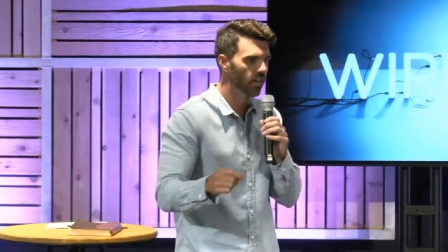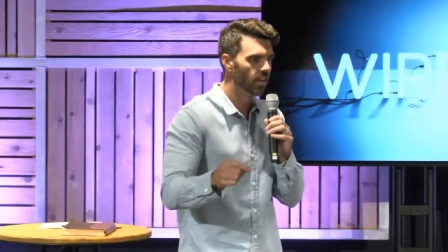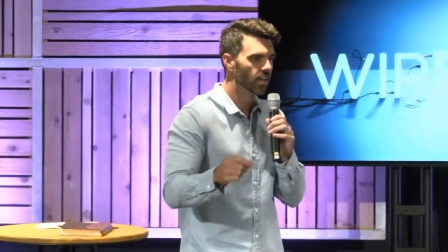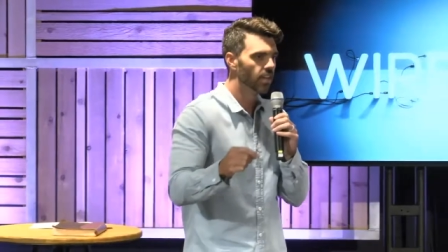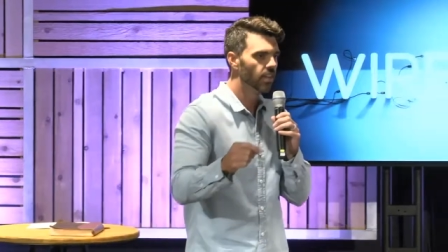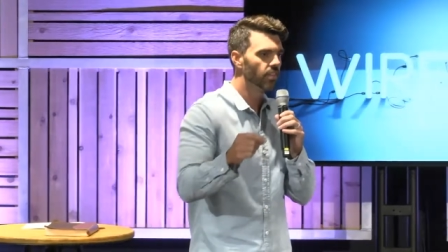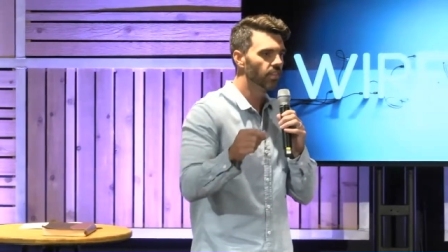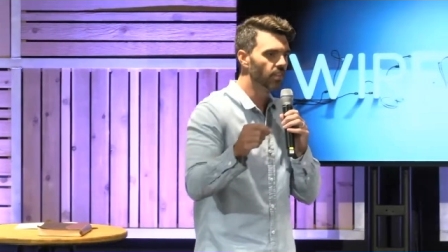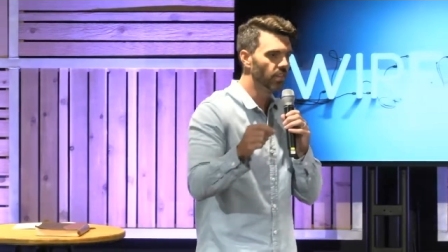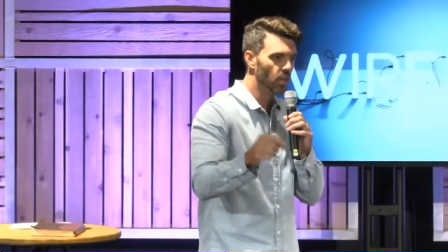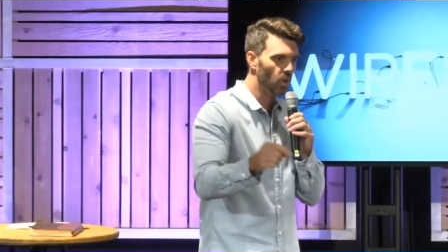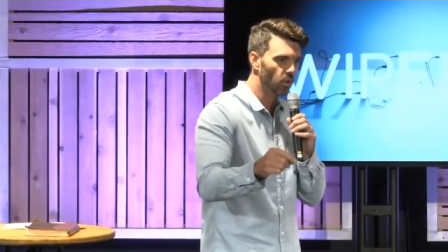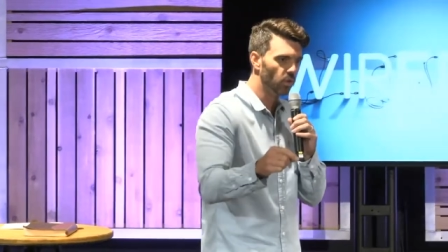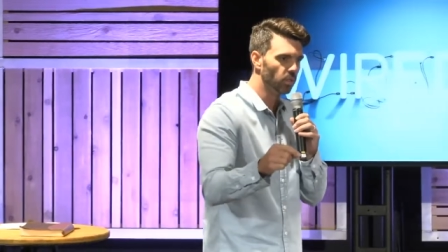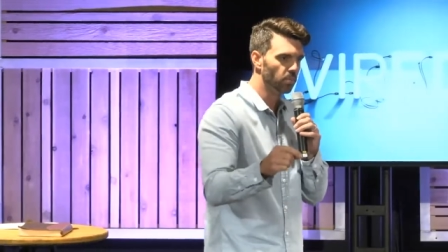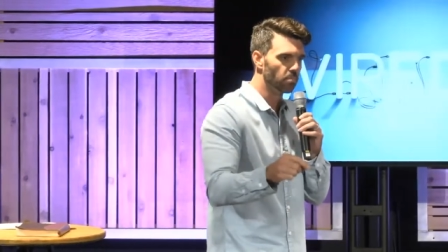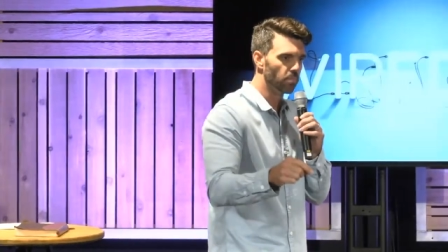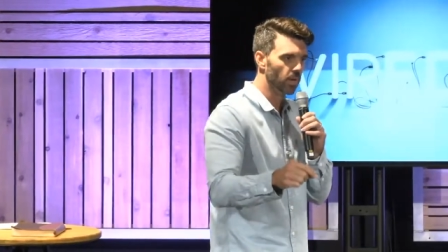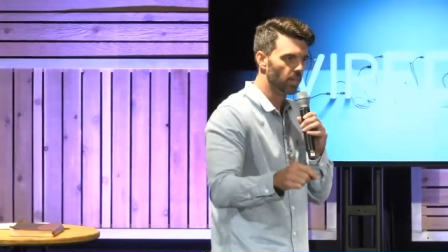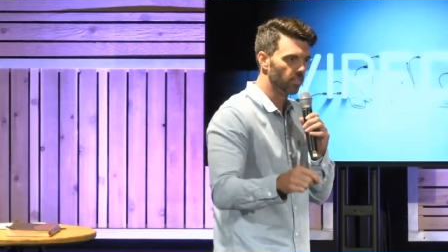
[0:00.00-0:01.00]
the golden
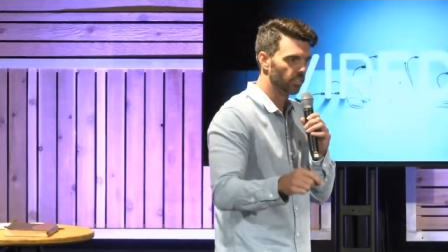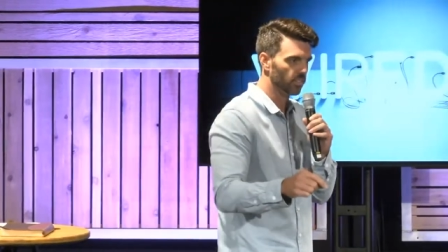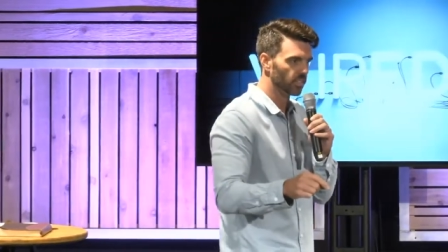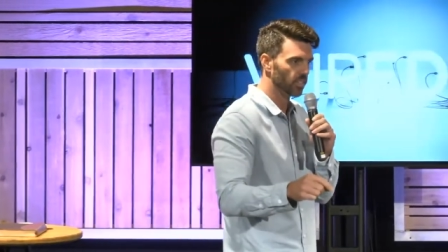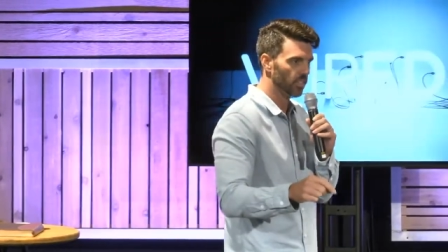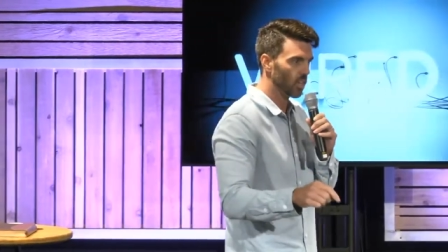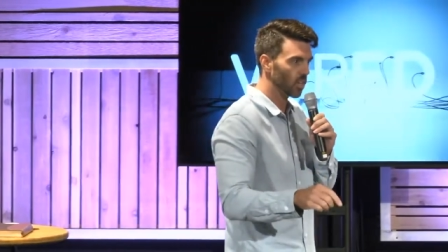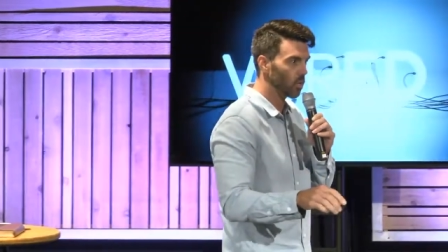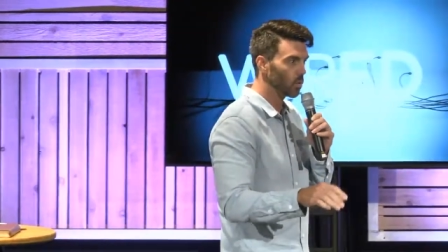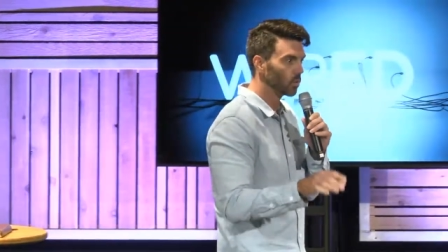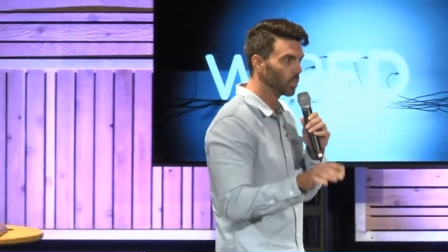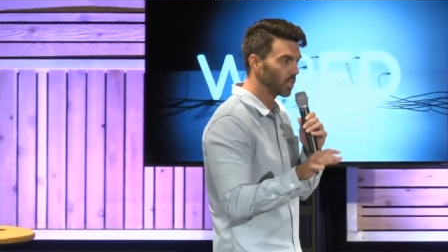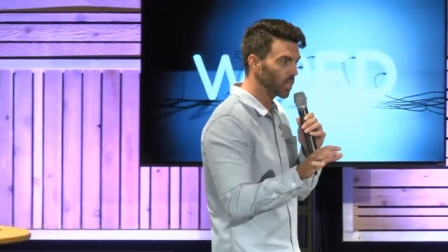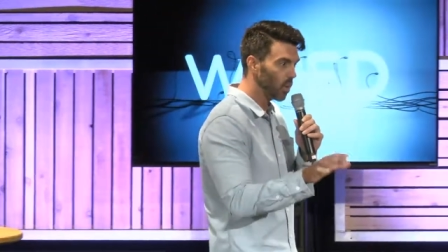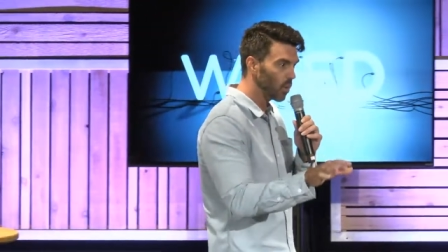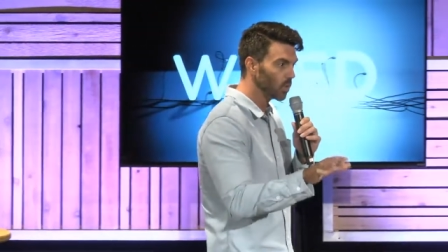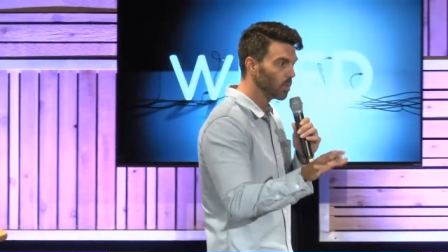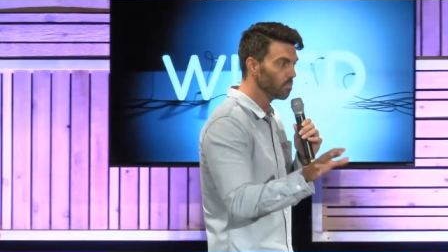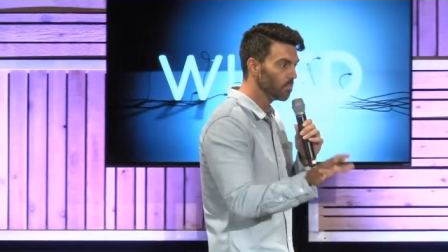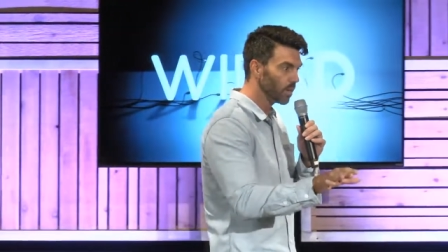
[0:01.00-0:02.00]
buzzer. Y'all know what the
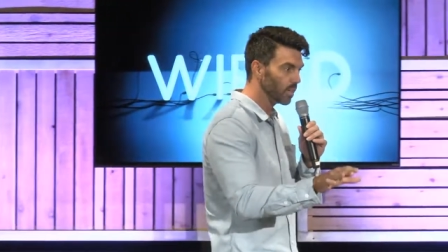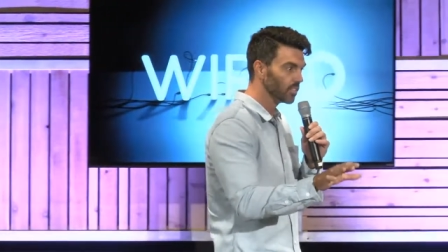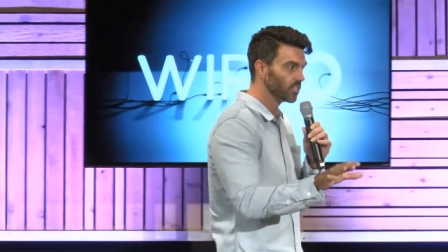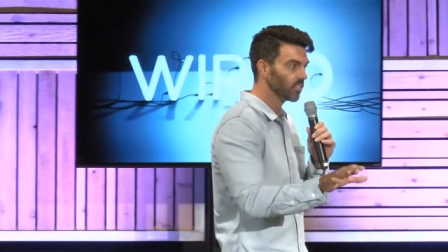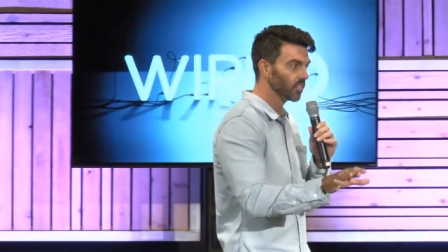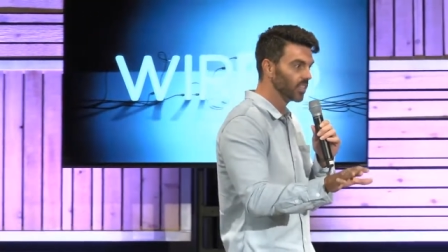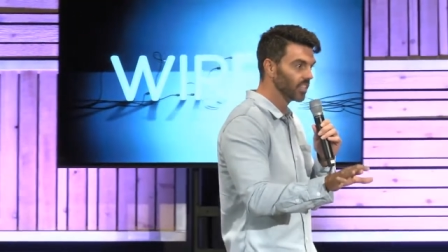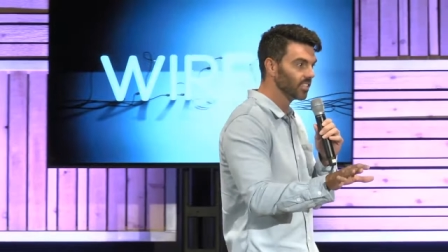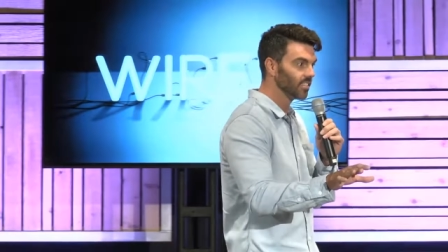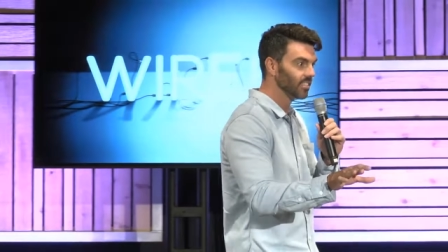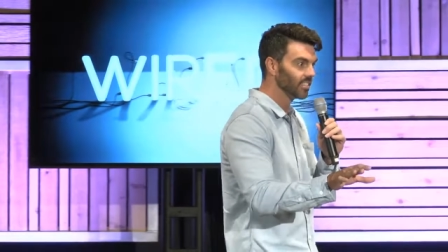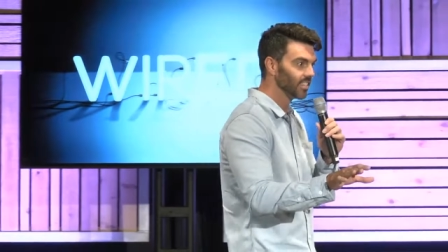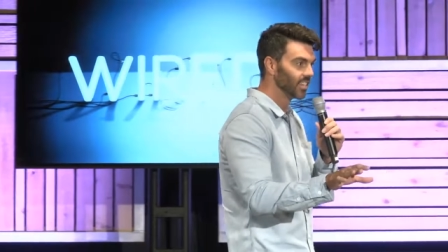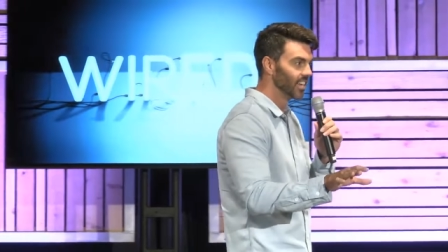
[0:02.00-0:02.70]
golden buzzer is?